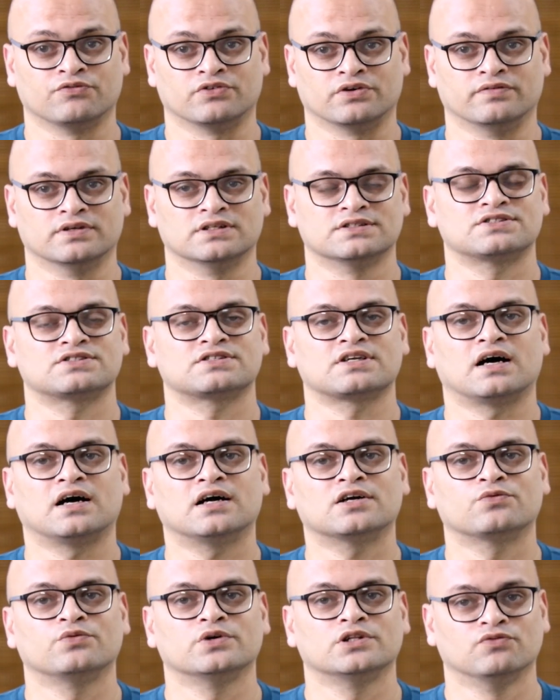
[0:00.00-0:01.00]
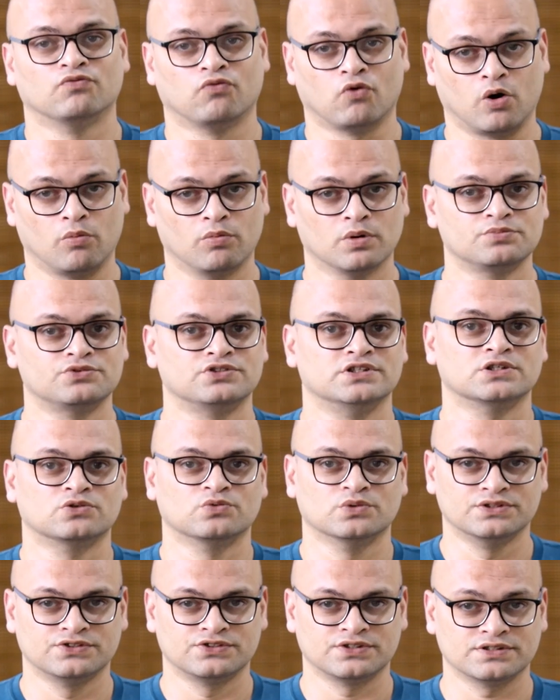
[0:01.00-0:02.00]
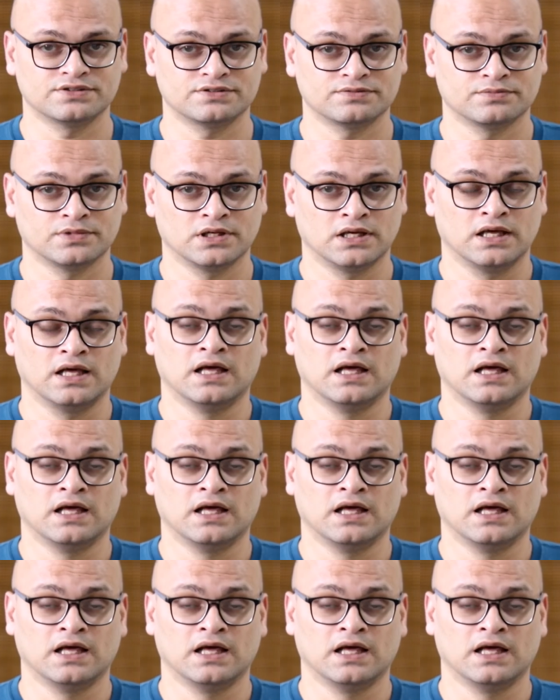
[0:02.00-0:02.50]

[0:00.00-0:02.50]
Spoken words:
We will start with warm-up sequences,